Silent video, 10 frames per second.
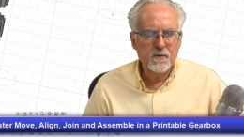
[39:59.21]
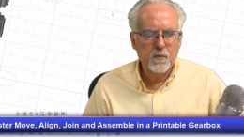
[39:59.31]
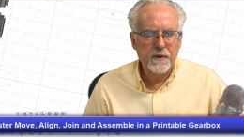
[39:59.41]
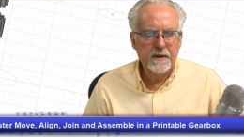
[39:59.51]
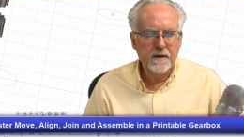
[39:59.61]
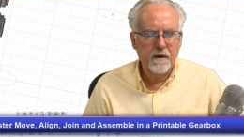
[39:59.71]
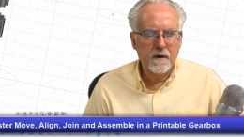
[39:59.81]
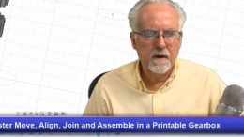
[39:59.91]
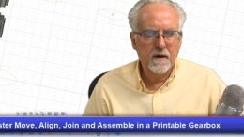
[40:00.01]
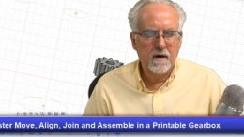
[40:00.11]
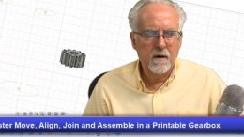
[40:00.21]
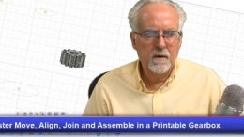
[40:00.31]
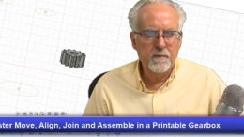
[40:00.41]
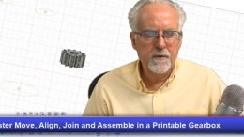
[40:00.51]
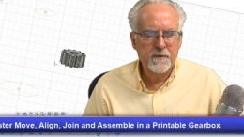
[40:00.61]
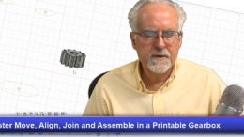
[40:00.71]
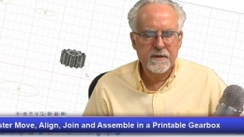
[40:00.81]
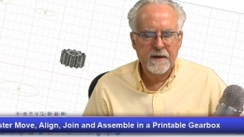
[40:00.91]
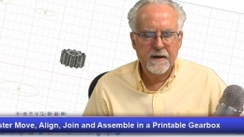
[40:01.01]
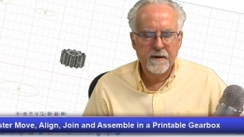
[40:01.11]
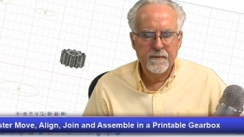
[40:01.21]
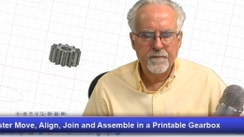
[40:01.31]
We are almost there.